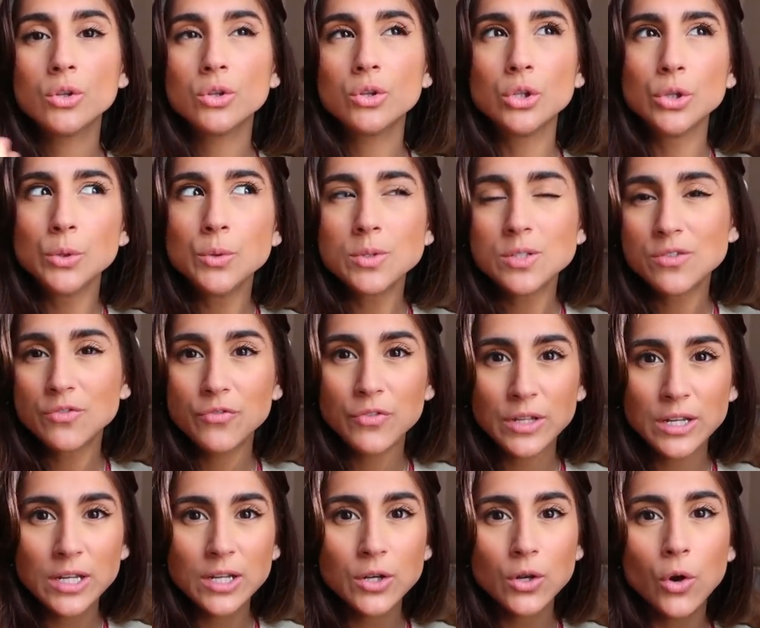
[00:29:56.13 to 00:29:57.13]
loose
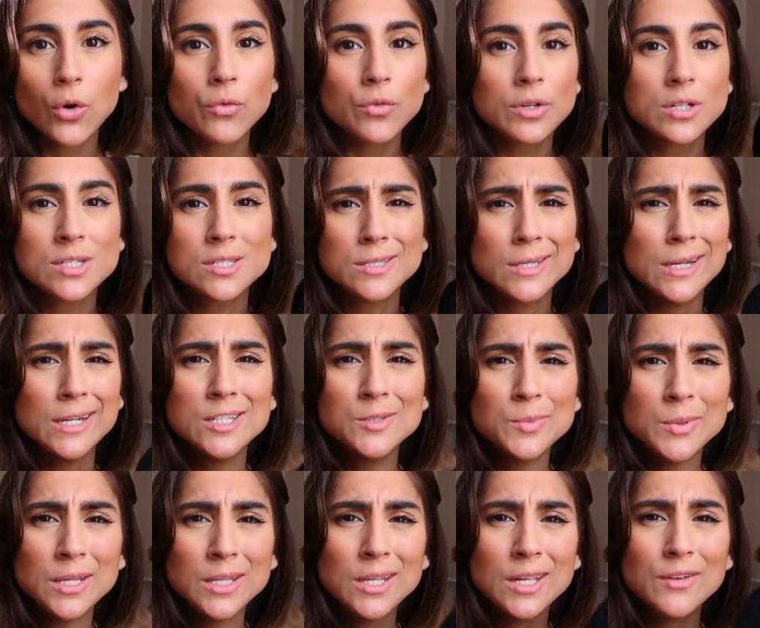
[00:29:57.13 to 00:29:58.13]
fitted
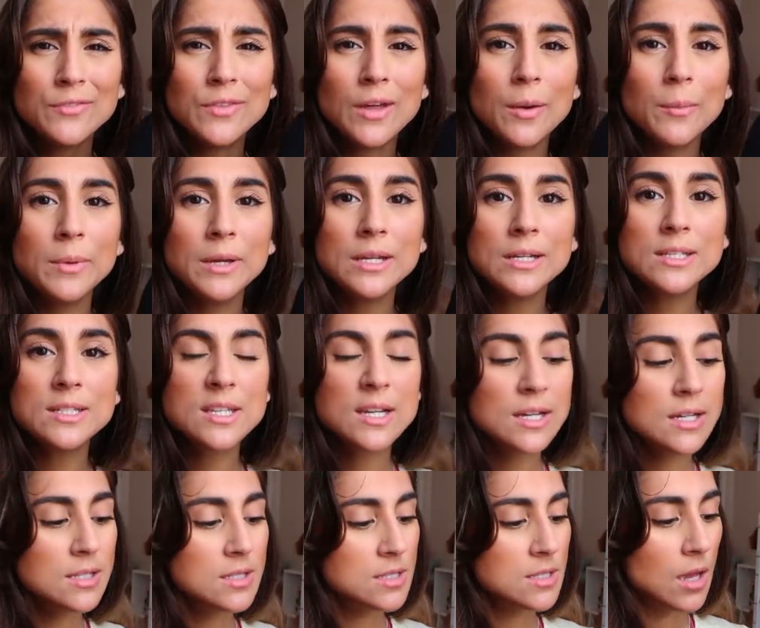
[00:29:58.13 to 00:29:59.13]
oversized beanie if that makes
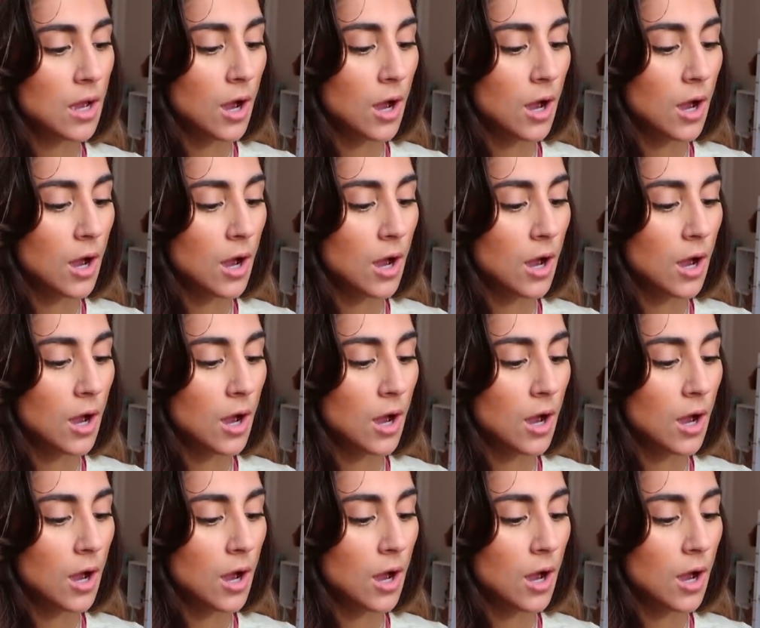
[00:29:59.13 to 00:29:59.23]
sense.